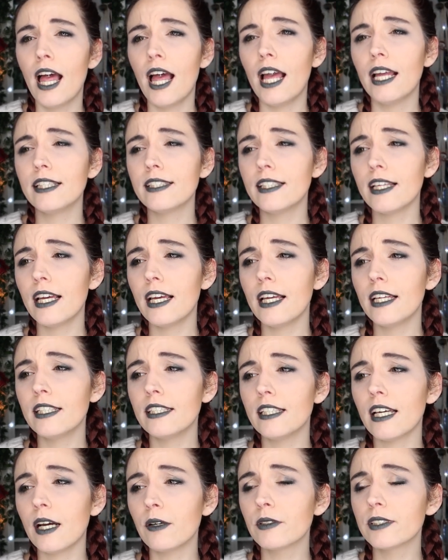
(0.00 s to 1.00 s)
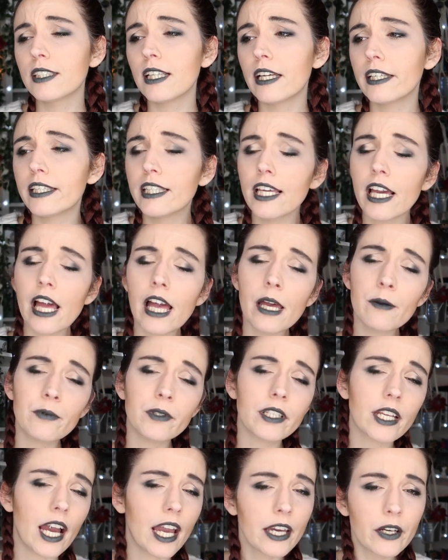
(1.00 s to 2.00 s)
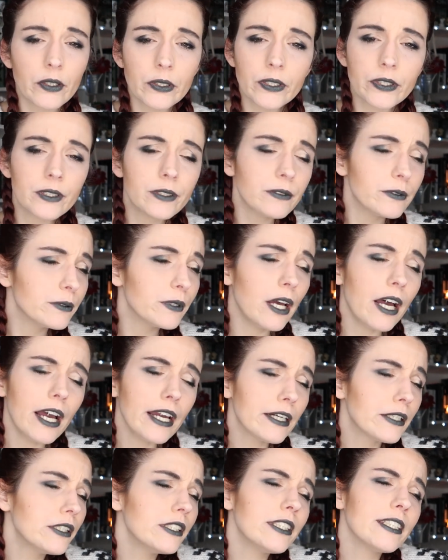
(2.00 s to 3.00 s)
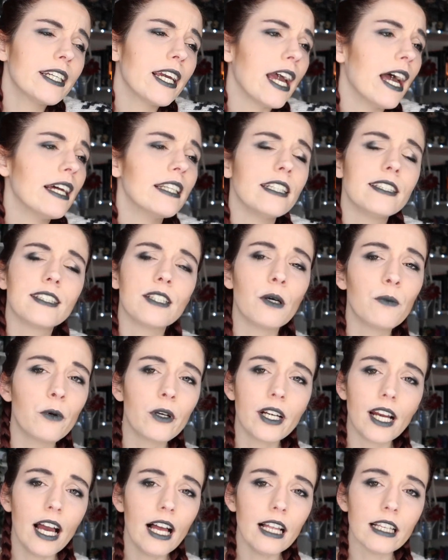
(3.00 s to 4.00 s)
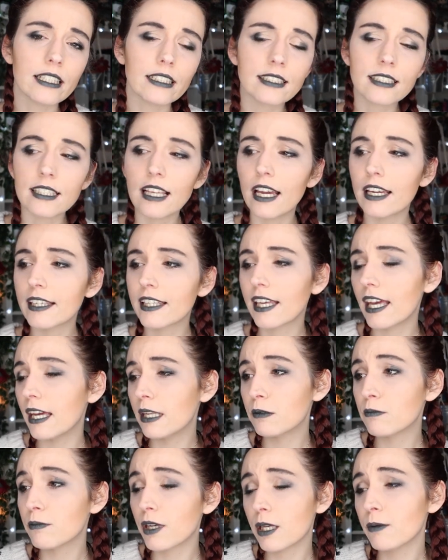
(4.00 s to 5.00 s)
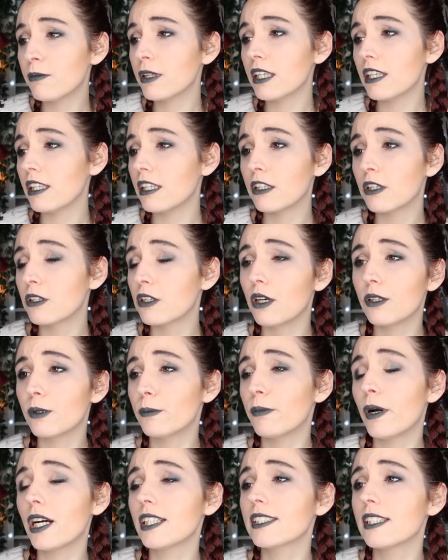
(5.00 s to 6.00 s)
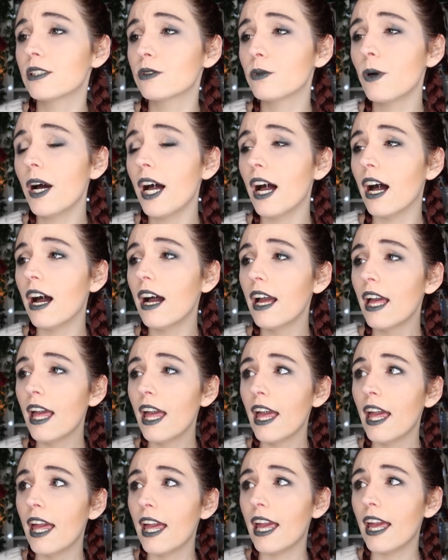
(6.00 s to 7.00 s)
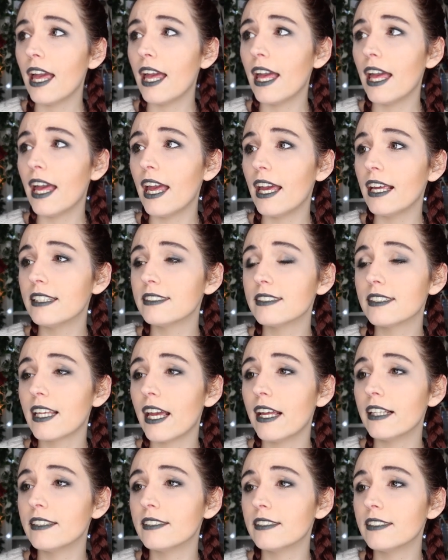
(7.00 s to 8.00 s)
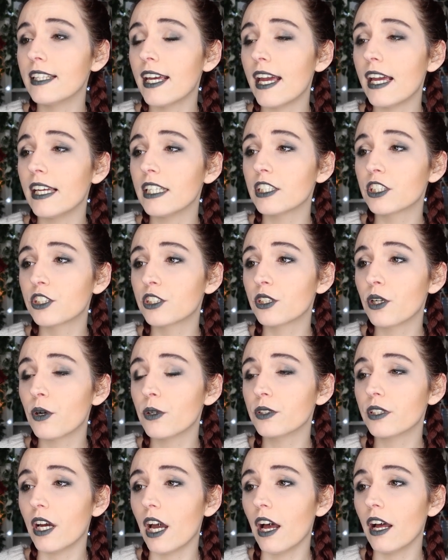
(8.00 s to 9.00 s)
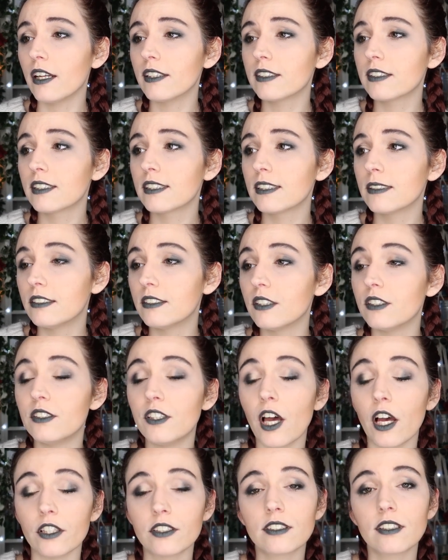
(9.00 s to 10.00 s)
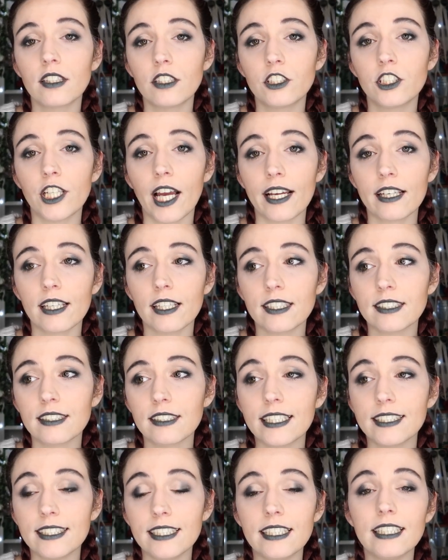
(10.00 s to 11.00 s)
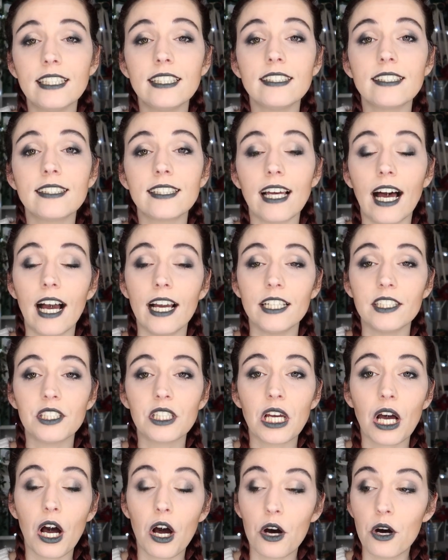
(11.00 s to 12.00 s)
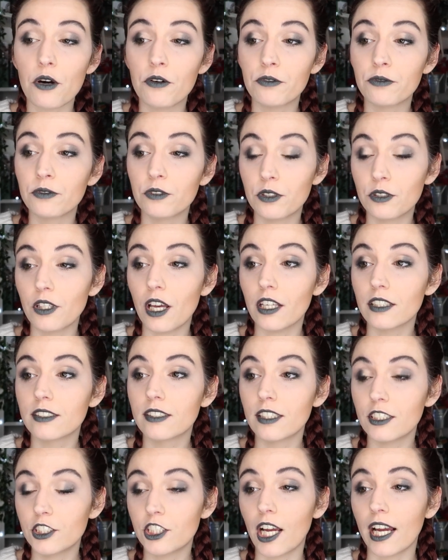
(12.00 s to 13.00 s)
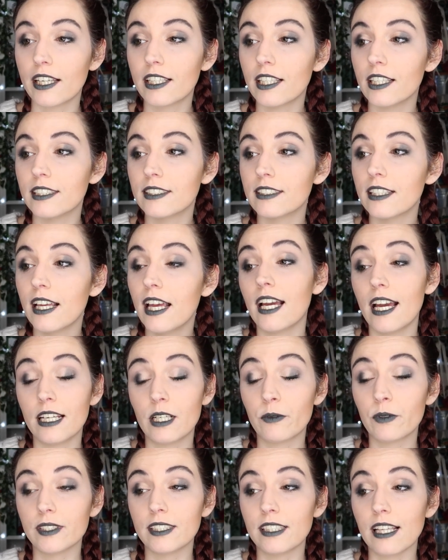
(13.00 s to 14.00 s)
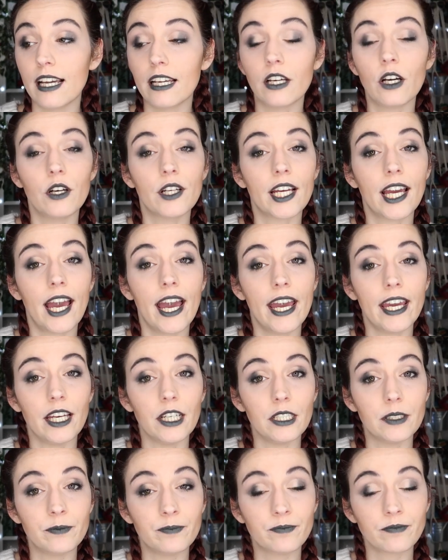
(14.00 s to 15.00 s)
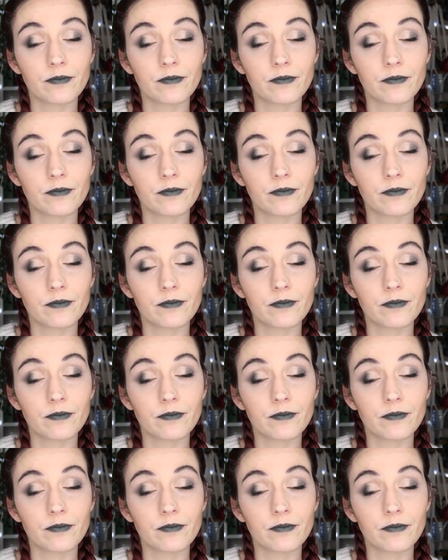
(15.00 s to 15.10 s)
And then I was like, yeah, but I could get it somewhere else, like, and maybe in another box as well. And then they showed us the dust jacket, the inside of the dust jacket. And I was like, okay,